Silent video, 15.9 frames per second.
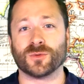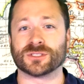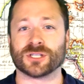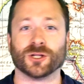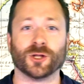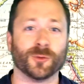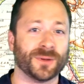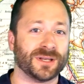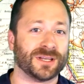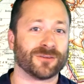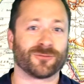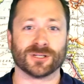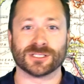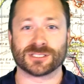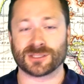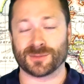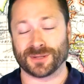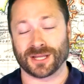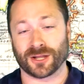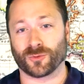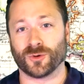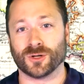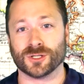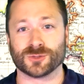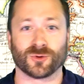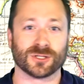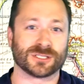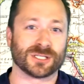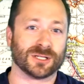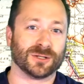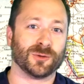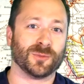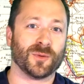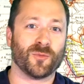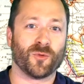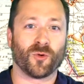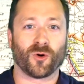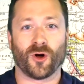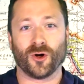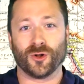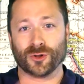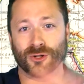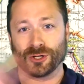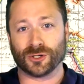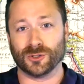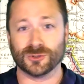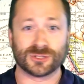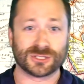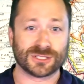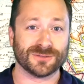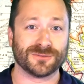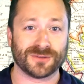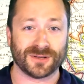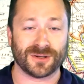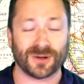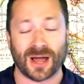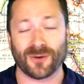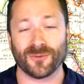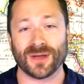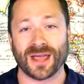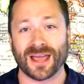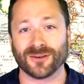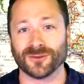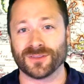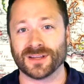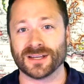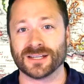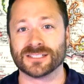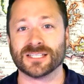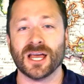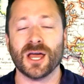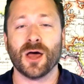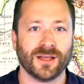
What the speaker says: was a little bit different than some of the other ones where it's a little bit more all-inclusive in how we handle things.